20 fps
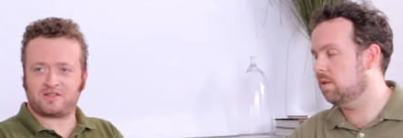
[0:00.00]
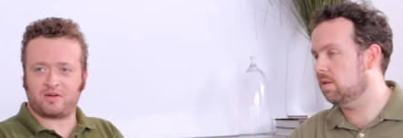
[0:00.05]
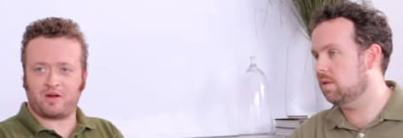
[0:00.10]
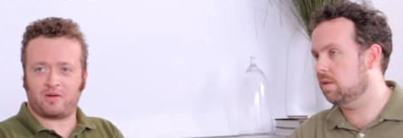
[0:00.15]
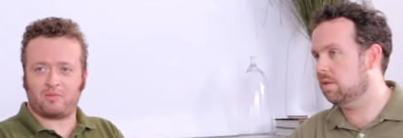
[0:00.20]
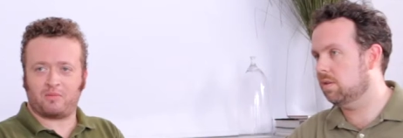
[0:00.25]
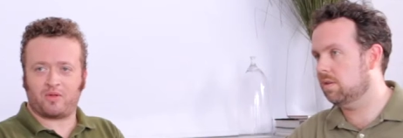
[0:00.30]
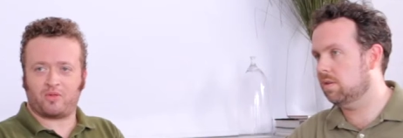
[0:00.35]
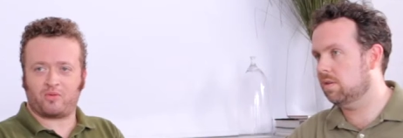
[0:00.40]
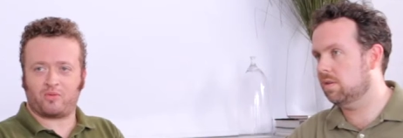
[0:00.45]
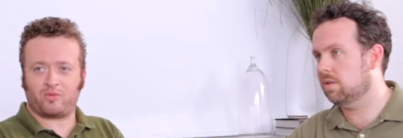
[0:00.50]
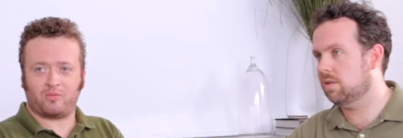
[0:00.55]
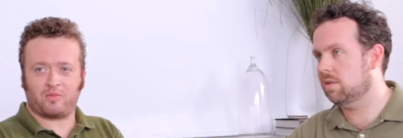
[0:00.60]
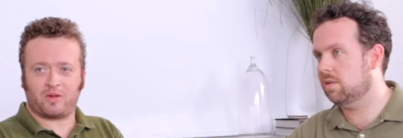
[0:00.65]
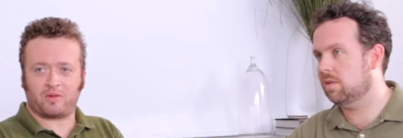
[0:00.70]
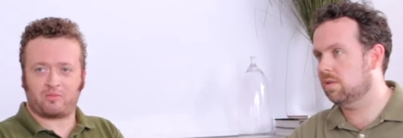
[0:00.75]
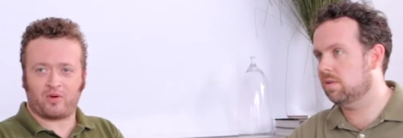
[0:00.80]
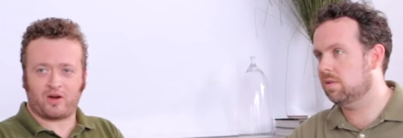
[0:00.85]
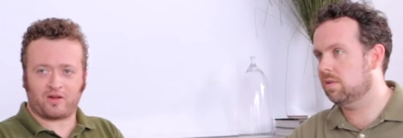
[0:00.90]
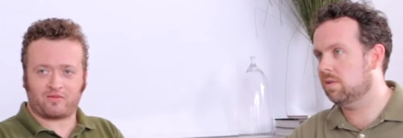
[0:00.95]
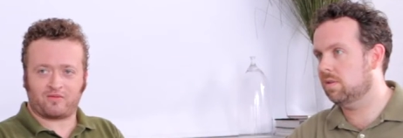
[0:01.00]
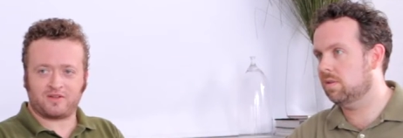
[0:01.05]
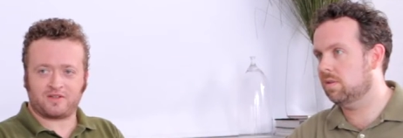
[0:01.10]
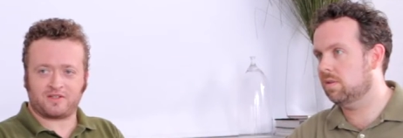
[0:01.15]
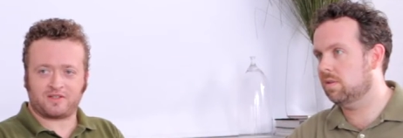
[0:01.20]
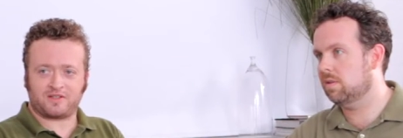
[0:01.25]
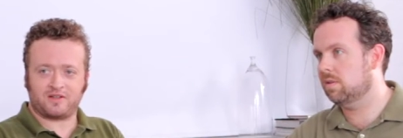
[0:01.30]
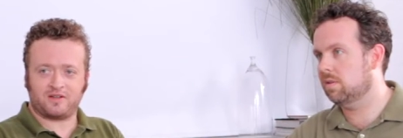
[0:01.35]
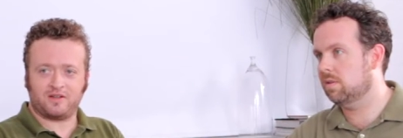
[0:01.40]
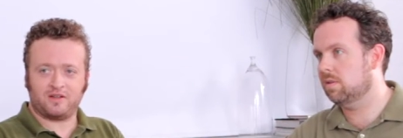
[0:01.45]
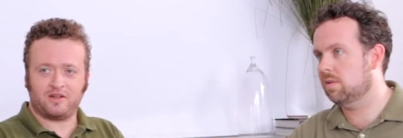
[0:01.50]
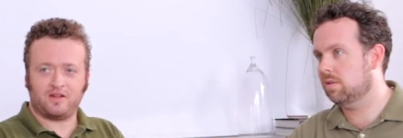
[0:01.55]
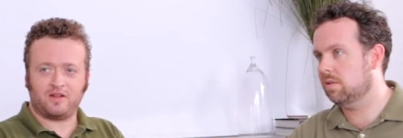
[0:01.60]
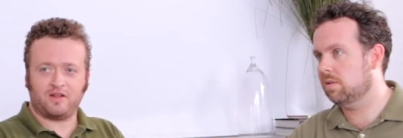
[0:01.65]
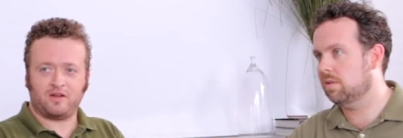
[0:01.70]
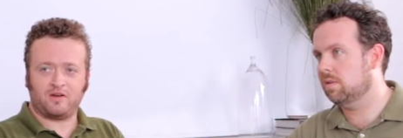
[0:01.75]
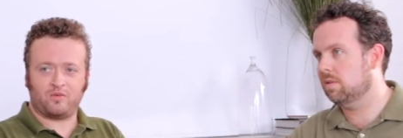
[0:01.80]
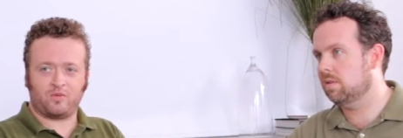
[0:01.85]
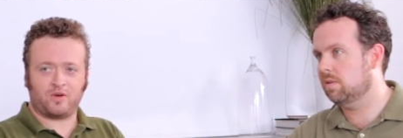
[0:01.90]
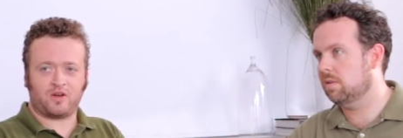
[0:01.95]
Speaker 1: our mother would make breakfast.
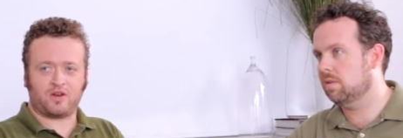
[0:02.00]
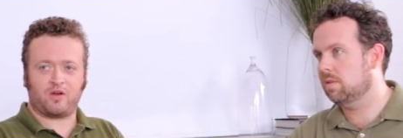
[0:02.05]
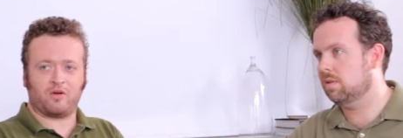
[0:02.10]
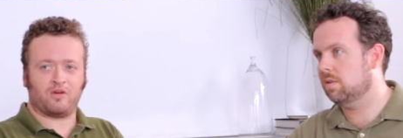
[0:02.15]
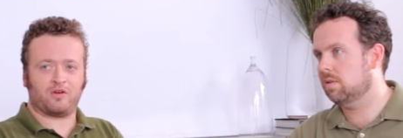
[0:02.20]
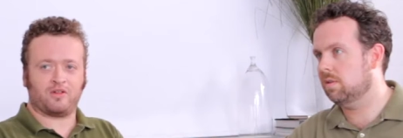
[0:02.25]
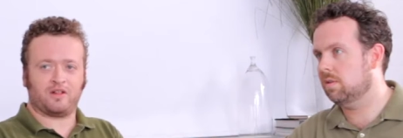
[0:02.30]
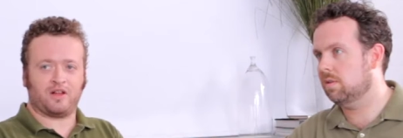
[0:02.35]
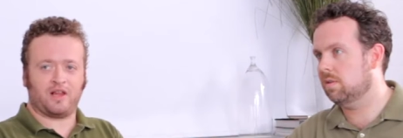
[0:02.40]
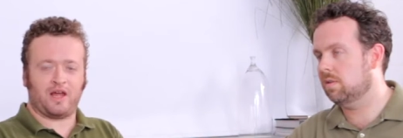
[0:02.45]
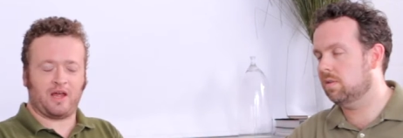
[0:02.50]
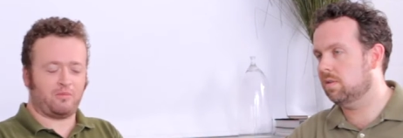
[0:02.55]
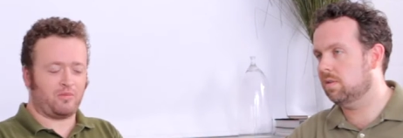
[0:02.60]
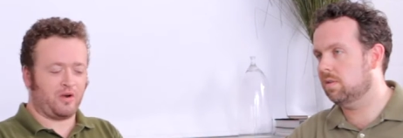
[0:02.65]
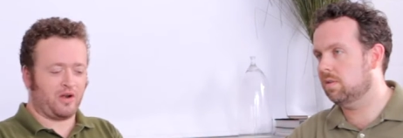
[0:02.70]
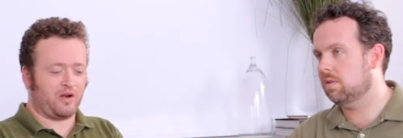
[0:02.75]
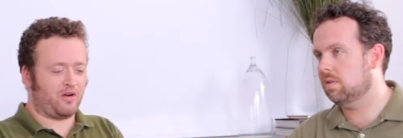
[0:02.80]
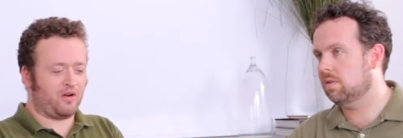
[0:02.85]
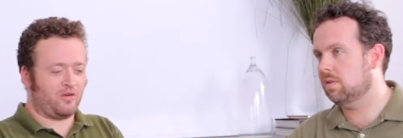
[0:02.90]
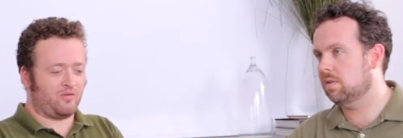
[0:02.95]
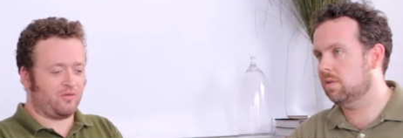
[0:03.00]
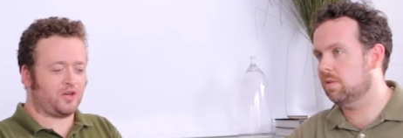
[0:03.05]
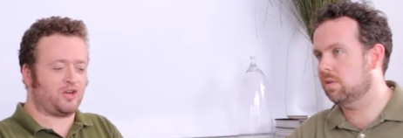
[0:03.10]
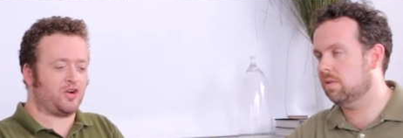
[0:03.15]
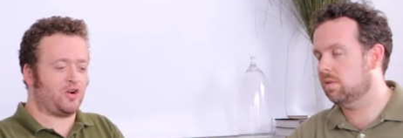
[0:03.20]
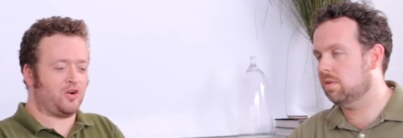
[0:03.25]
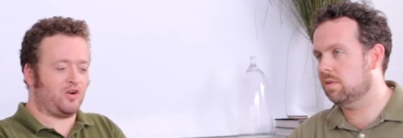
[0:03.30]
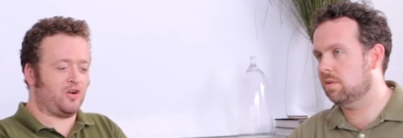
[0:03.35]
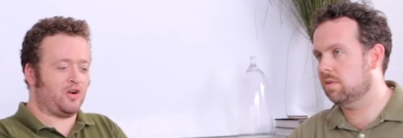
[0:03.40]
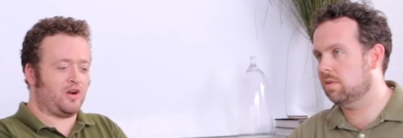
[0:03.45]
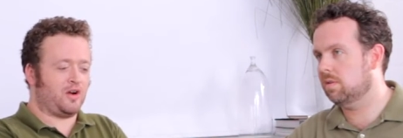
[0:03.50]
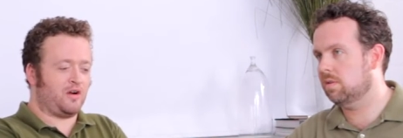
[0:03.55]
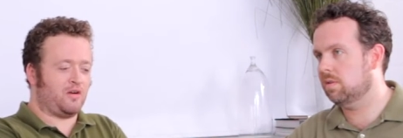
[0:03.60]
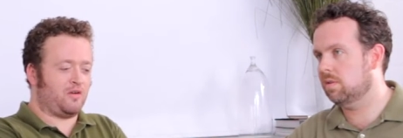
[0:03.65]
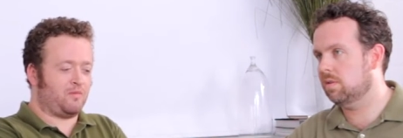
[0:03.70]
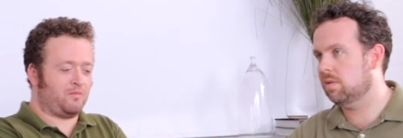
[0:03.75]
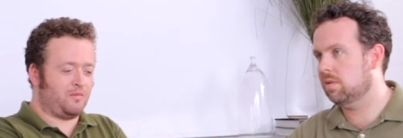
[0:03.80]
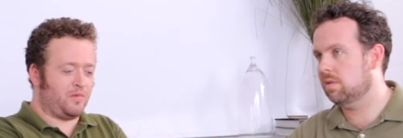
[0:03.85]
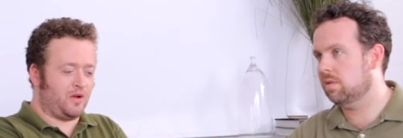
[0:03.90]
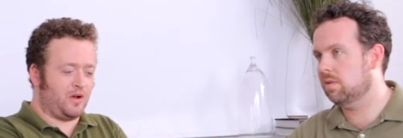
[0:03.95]
We'd go to the library and return
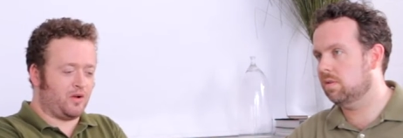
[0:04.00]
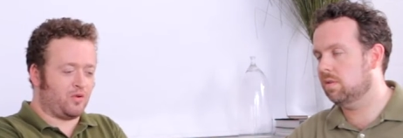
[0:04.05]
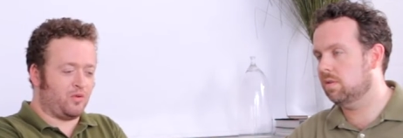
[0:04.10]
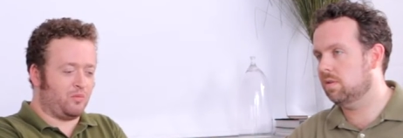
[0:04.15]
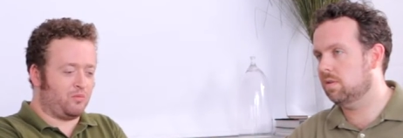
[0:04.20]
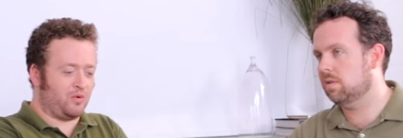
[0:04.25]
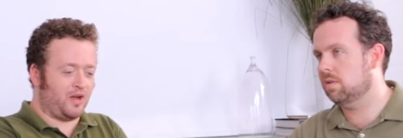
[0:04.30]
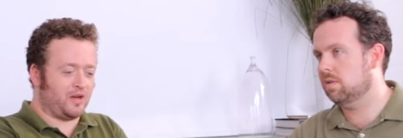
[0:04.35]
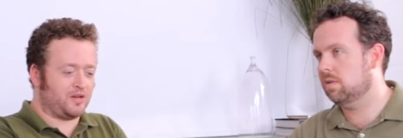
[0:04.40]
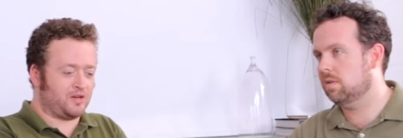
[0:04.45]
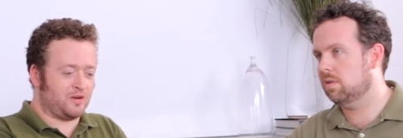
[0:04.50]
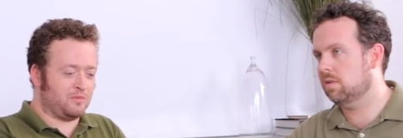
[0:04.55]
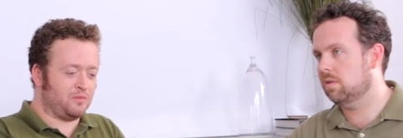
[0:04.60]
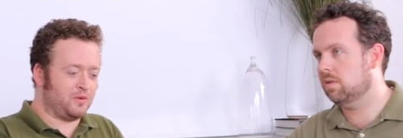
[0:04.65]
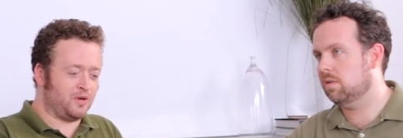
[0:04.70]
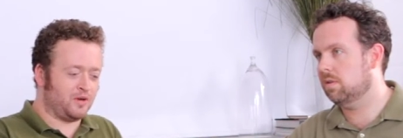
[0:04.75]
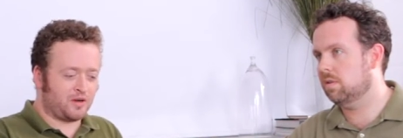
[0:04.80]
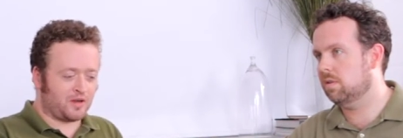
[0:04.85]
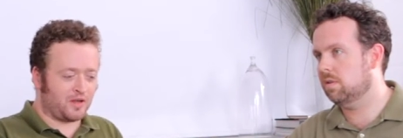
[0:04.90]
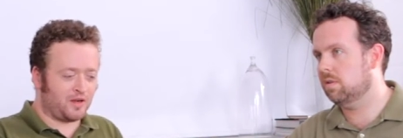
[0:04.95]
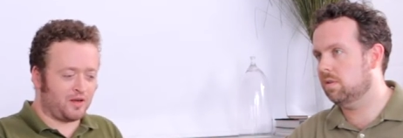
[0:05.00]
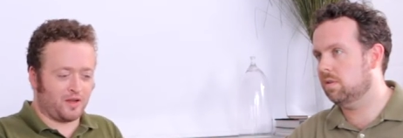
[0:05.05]
our Uncle Bronto book and